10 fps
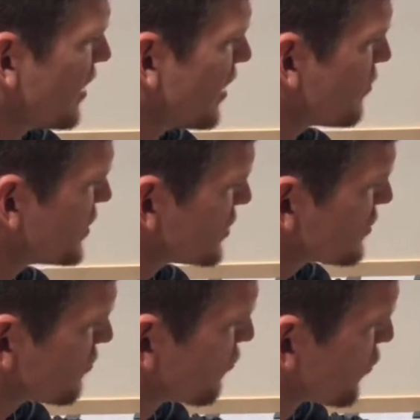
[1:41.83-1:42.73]
how
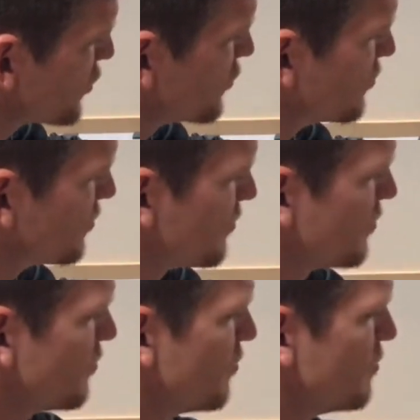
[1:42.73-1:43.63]
much room
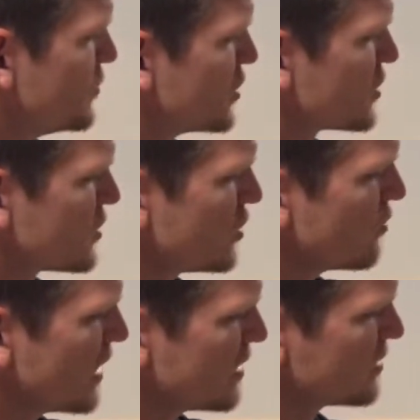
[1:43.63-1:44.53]
just
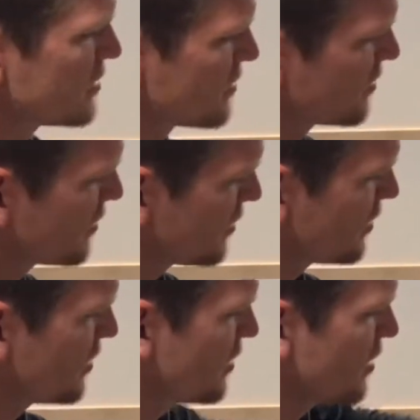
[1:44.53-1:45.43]
two ends
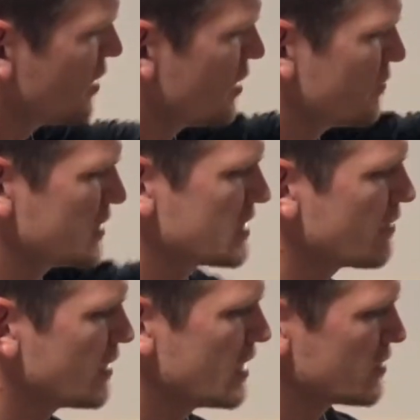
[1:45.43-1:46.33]
of a
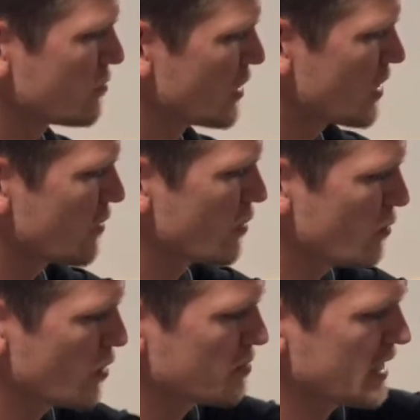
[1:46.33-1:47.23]
7/8 recovery
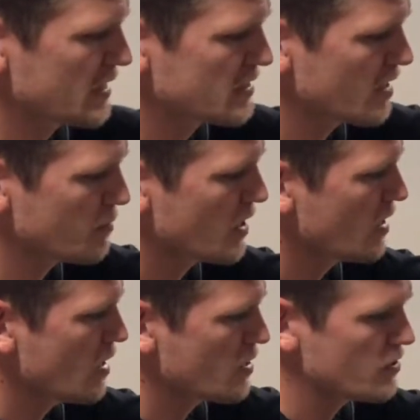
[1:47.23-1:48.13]
rope takes up.
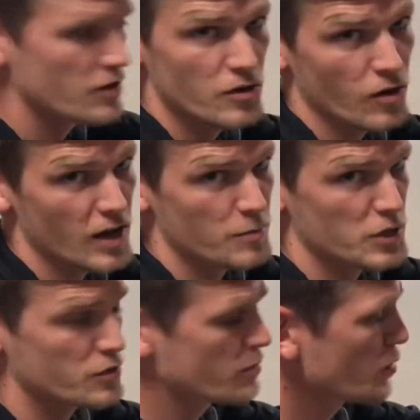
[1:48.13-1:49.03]
You don't have
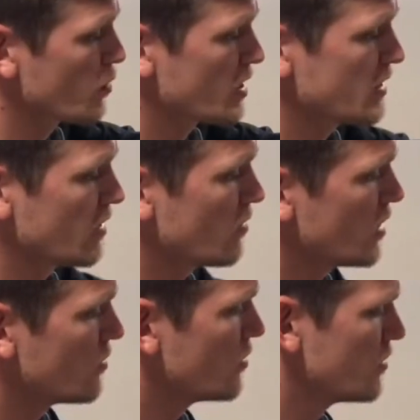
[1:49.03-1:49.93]
much room to work in there,
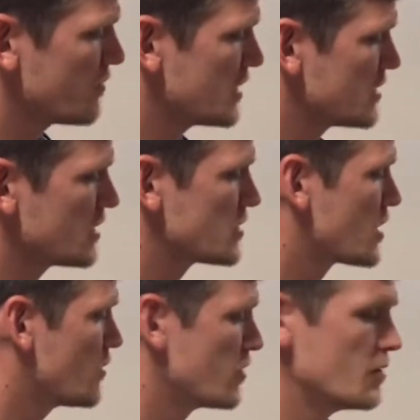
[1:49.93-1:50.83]
let alone if this thing's
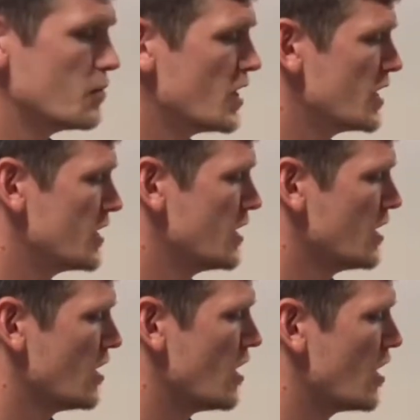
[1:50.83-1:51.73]
covered in mud,
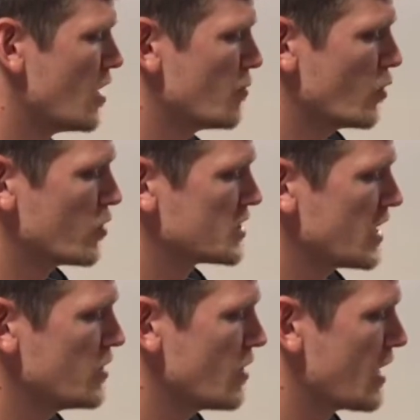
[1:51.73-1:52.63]
or
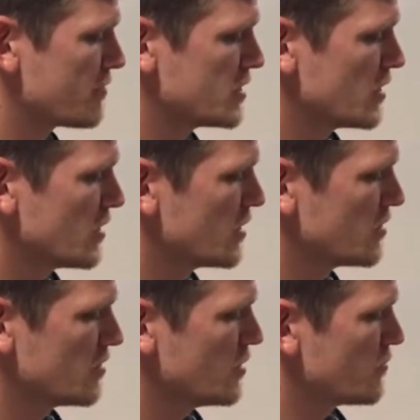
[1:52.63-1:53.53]
say you've got
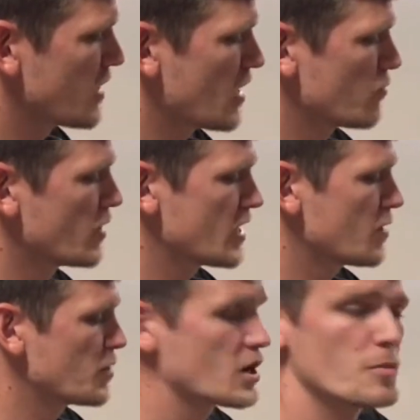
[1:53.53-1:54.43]
to rig
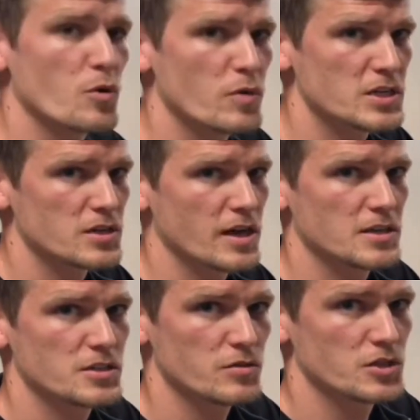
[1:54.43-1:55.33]
up a couple winch
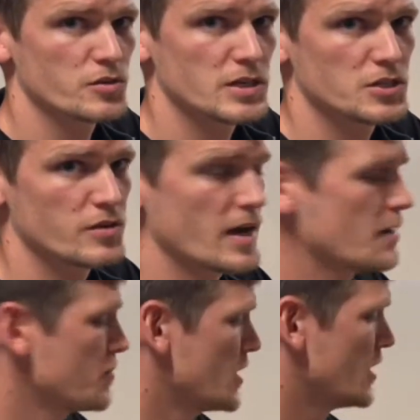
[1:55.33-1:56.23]
lines to a tree
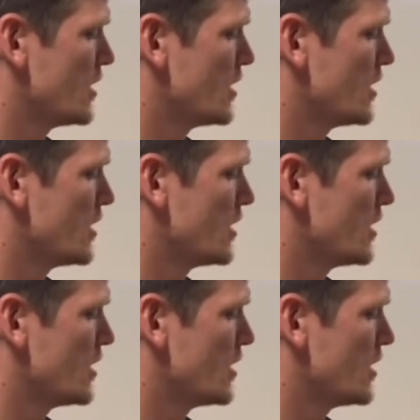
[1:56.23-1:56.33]
strap.